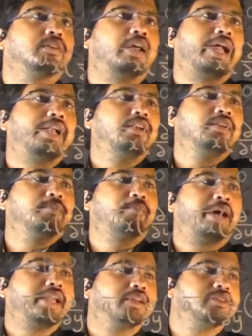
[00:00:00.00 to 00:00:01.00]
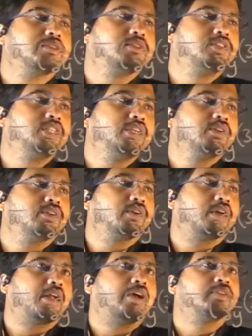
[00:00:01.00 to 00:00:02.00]
and minus 0 you
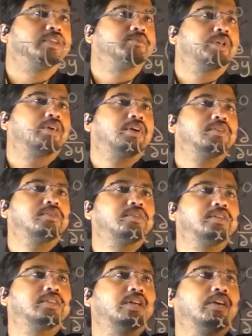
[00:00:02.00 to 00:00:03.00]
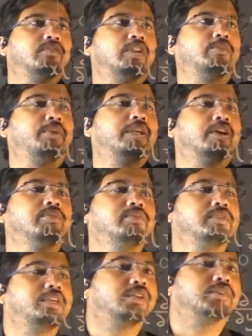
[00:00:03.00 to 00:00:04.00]
are having, because this term will become
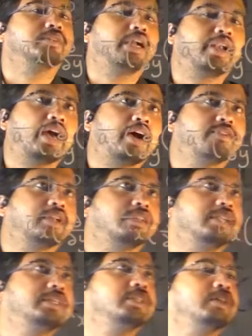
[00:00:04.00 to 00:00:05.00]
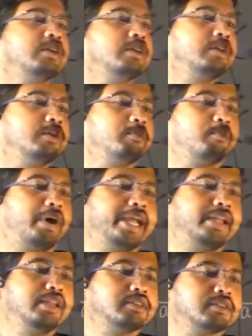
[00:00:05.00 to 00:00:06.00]
0, and after that
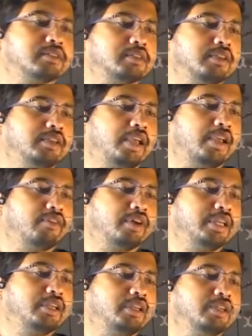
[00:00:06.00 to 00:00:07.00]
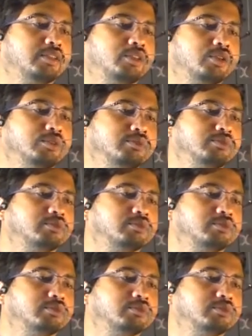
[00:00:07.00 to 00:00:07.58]
minus Ay into,